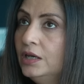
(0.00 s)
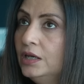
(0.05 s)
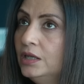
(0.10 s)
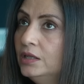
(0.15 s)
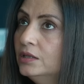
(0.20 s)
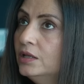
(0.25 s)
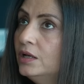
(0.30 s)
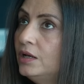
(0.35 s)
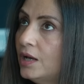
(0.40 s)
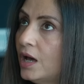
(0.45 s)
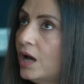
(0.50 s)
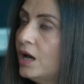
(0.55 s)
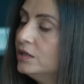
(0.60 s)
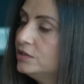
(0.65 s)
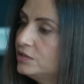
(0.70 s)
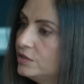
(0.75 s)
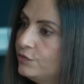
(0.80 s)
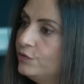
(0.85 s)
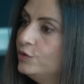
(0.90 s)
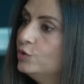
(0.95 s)
in the
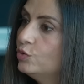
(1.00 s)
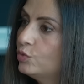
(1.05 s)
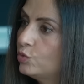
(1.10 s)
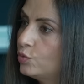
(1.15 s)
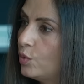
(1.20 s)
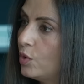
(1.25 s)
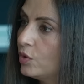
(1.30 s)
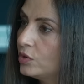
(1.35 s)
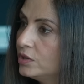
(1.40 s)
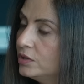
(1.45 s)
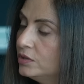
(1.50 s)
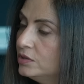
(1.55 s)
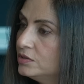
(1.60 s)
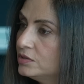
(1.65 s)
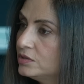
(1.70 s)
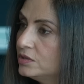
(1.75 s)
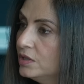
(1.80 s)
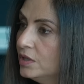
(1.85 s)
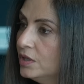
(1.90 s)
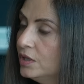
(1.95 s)
last few
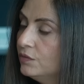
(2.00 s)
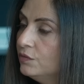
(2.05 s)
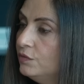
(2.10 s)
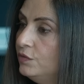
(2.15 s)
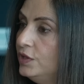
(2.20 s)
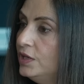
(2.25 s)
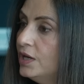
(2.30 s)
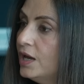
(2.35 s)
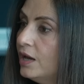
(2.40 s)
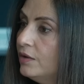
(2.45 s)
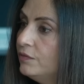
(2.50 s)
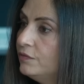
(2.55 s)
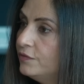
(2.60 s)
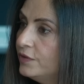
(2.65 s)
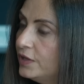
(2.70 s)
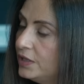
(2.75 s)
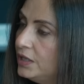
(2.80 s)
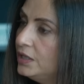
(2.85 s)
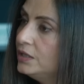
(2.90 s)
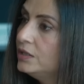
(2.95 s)
quarters, we have
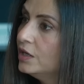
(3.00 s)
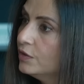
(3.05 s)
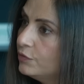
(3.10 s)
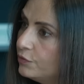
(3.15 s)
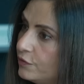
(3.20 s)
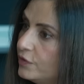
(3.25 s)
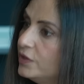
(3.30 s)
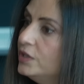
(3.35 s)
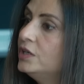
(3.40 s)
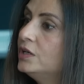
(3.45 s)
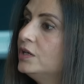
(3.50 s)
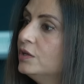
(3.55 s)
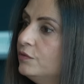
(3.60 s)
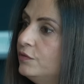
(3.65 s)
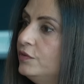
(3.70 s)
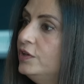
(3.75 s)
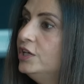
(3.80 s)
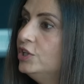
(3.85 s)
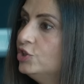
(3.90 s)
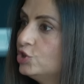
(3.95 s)
very
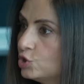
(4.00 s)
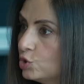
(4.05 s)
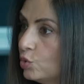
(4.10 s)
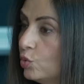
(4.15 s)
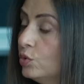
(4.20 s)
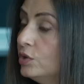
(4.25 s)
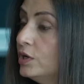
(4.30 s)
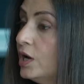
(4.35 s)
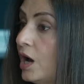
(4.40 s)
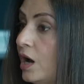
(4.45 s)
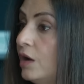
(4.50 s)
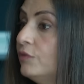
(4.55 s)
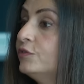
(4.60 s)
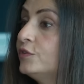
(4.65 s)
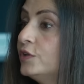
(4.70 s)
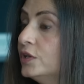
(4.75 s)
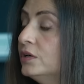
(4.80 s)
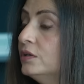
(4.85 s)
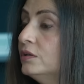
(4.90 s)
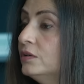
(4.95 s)
definitively shown
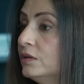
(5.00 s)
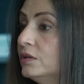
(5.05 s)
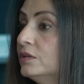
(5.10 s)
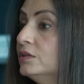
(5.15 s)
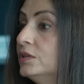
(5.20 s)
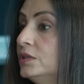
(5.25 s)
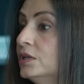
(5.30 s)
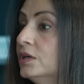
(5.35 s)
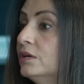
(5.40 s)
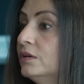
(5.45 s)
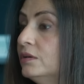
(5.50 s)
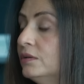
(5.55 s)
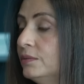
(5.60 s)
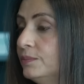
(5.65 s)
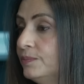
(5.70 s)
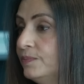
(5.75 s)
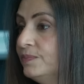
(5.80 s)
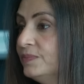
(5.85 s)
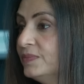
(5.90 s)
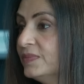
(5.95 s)
after
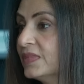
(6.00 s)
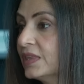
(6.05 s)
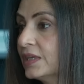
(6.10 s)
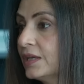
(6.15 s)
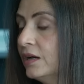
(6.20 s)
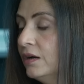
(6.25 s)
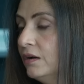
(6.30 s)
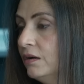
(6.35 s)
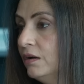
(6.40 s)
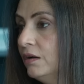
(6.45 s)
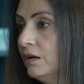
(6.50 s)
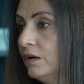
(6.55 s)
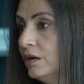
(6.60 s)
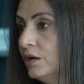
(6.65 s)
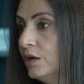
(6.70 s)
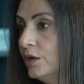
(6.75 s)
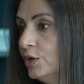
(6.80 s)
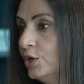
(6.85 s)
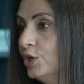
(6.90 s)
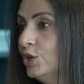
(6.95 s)
the,
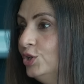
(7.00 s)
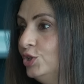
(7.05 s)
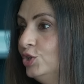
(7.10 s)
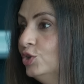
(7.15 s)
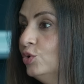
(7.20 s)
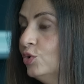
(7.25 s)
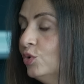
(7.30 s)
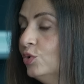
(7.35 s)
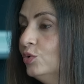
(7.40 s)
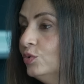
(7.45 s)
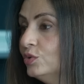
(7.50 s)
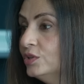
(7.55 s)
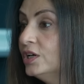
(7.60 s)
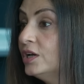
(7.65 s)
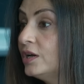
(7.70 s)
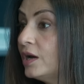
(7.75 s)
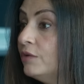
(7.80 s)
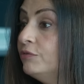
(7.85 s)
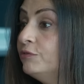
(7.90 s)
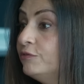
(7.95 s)
uh, you know,
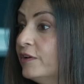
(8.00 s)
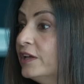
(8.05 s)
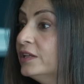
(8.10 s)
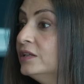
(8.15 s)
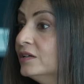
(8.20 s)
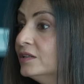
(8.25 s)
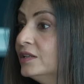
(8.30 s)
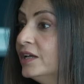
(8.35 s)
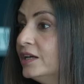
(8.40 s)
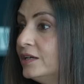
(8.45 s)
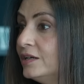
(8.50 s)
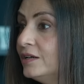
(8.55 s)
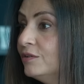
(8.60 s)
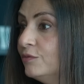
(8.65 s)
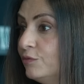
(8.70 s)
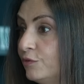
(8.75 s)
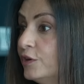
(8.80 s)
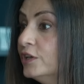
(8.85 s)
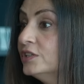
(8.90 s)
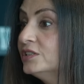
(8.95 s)
the rough weather that
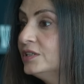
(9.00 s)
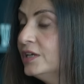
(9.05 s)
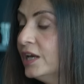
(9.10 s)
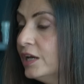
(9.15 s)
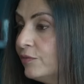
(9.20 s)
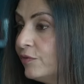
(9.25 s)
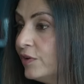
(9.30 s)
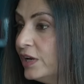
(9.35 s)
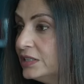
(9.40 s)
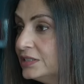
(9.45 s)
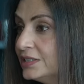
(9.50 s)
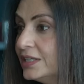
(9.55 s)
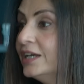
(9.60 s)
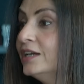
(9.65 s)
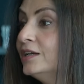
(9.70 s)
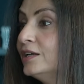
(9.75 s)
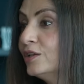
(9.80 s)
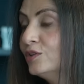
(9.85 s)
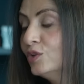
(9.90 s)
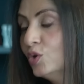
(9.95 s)
first Netflix
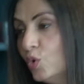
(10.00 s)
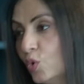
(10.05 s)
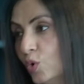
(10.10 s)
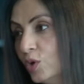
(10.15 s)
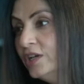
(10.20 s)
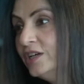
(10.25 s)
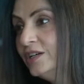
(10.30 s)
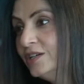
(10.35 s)
hit and the whole